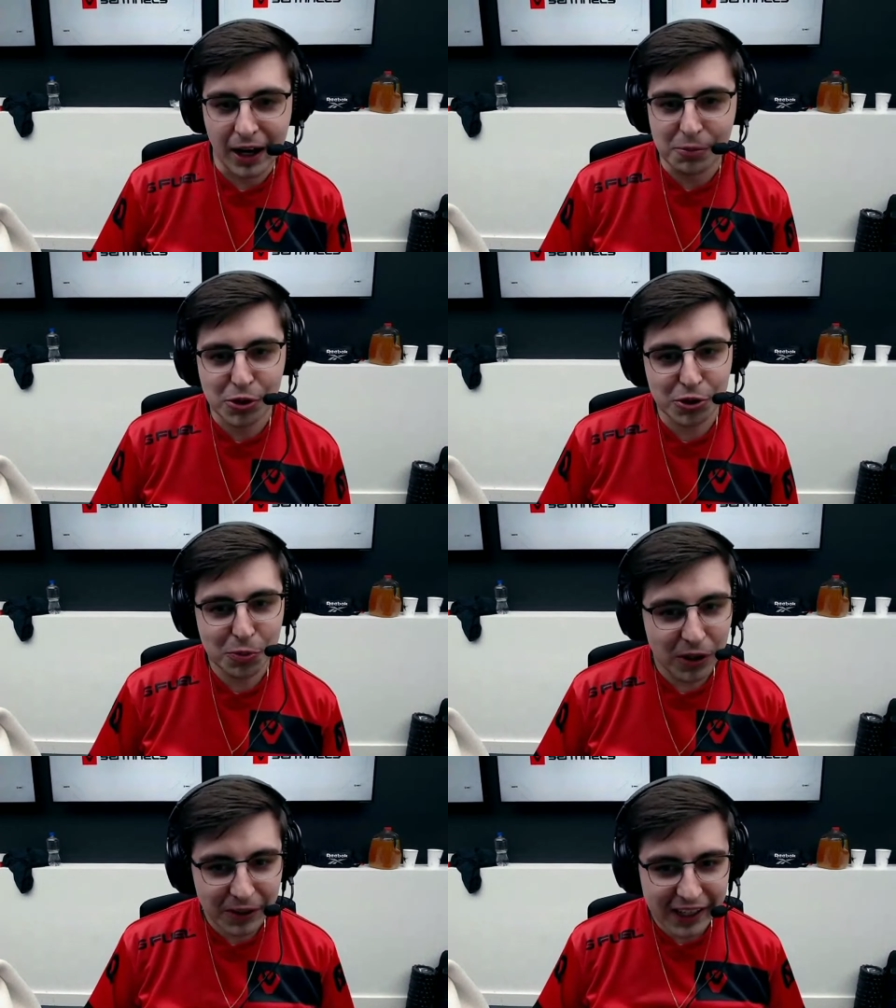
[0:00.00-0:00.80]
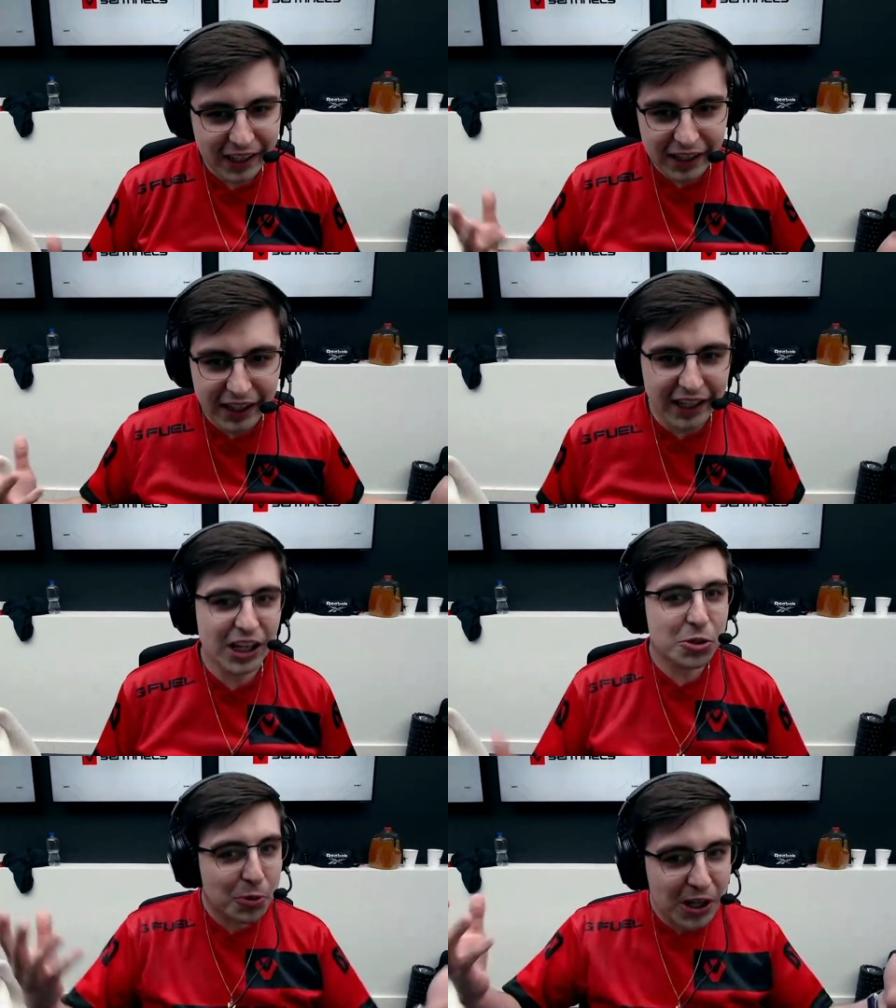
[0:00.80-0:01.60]
Um, so it's more of like a
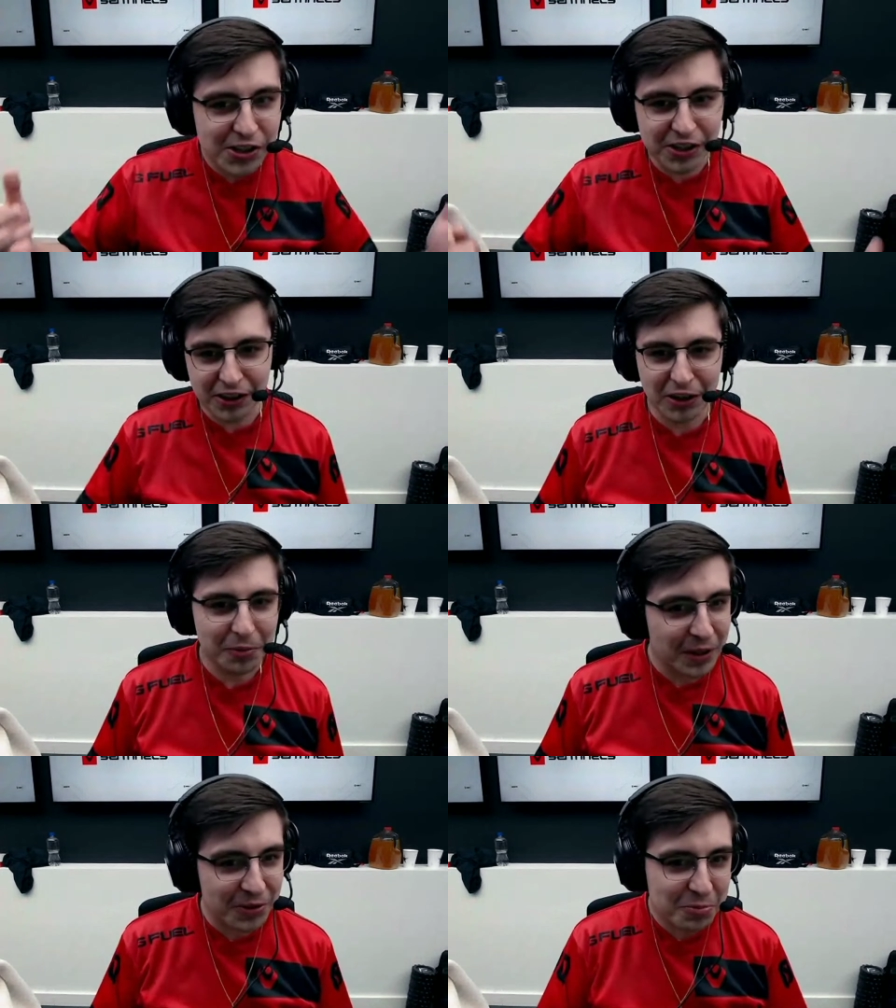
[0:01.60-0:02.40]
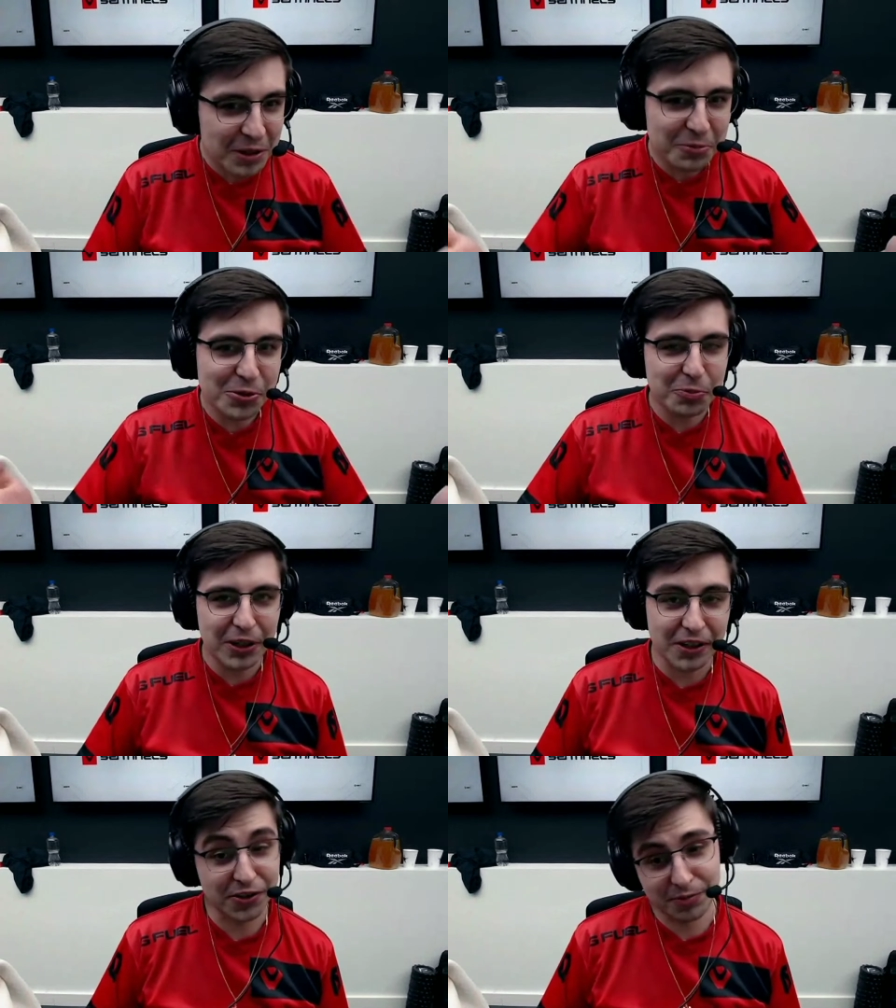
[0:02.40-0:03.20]
like an inspiration, you know, I'm lifting
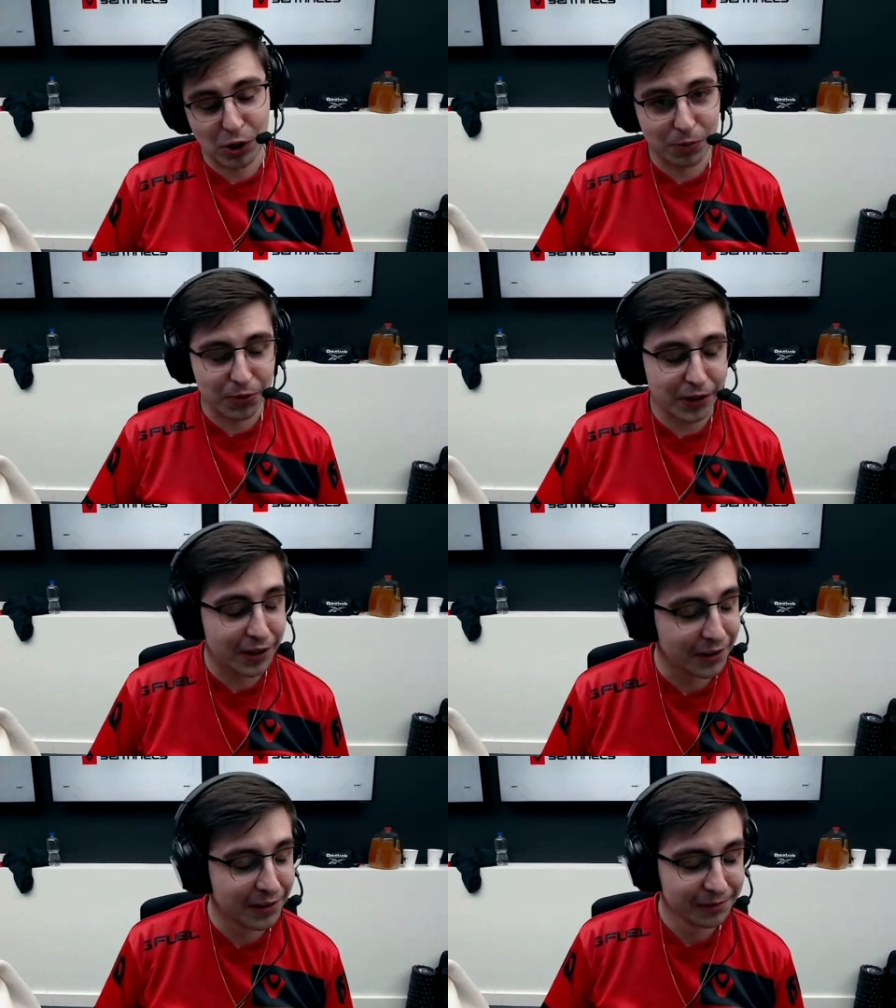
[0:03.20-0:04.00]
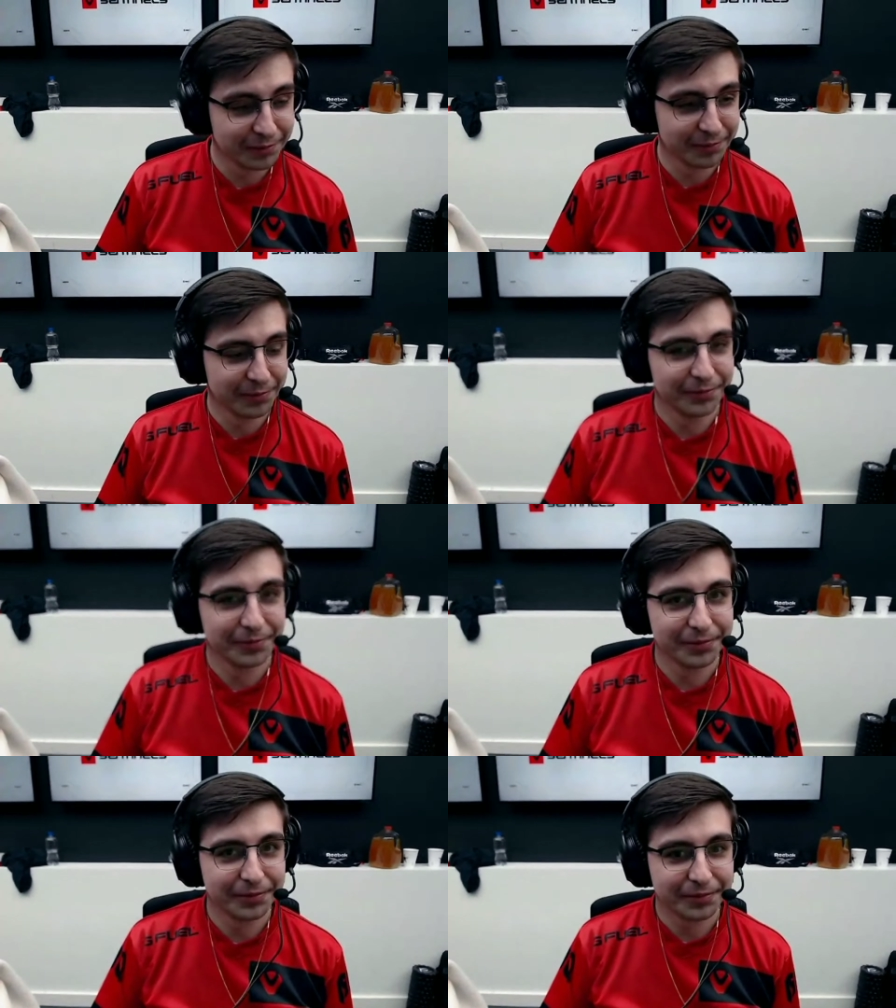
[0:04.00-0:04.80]
people's spirits, hopefully.
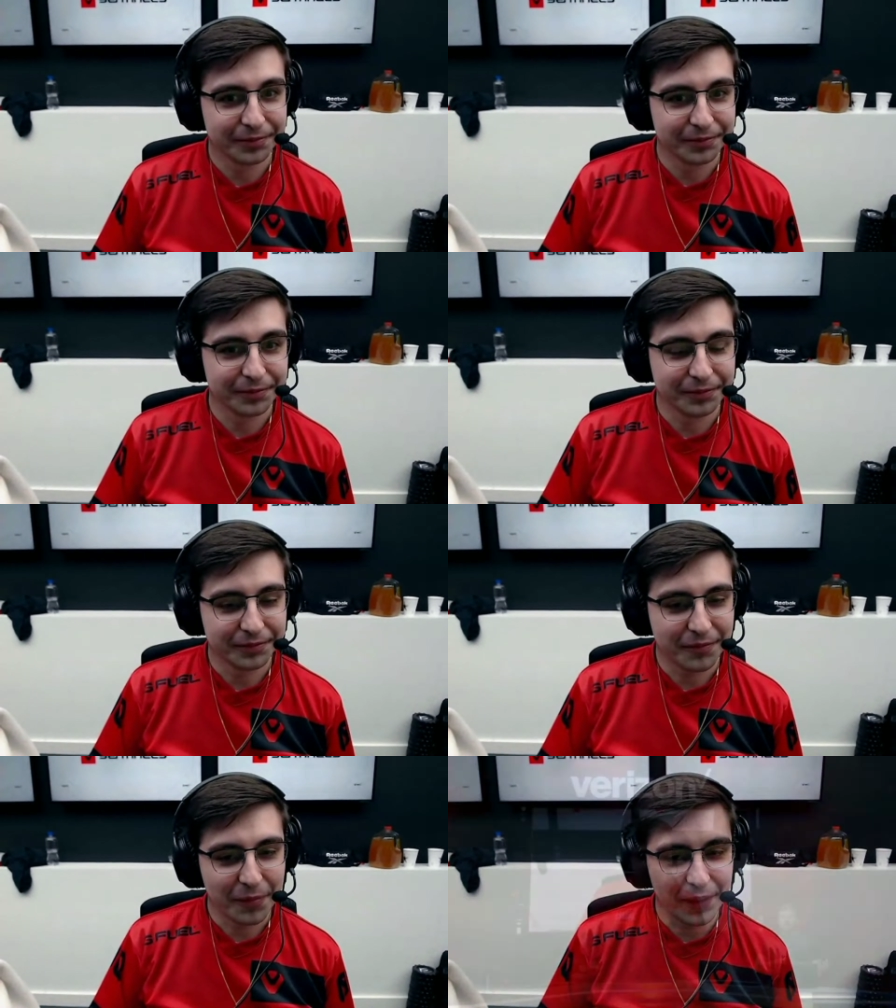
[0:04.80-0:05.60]
You, you mentioned